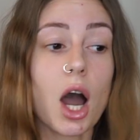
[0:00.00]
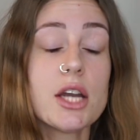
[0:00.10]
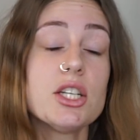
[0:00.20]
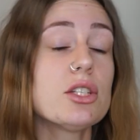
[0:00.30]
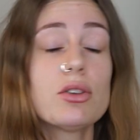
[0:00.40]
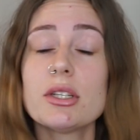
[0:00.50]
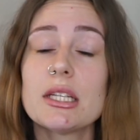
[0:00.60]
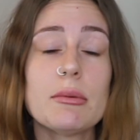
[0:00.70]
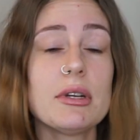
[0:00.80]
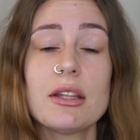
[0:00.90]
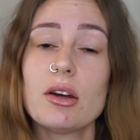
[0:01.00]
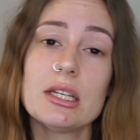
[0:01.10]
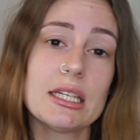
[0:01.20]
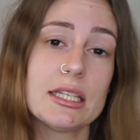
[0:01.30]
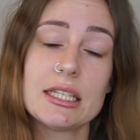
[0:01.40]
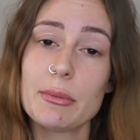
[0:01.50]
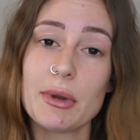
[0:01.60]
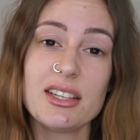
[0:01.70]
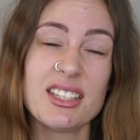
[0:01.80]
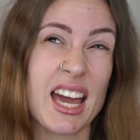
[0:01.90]
I'm just not somebody that on a day-to-day
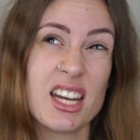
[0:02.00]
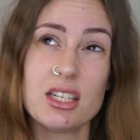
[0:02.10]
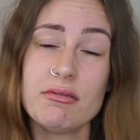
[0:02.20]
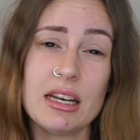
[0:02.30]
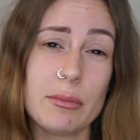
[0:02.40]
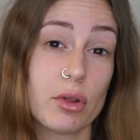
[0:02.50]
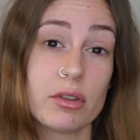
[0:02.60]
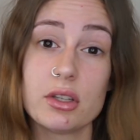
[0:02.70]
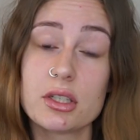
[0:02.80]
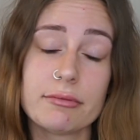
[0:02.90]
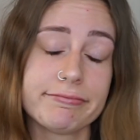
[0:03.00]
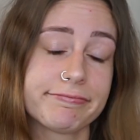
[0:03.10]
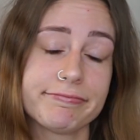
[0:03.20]
basis actually really bothers.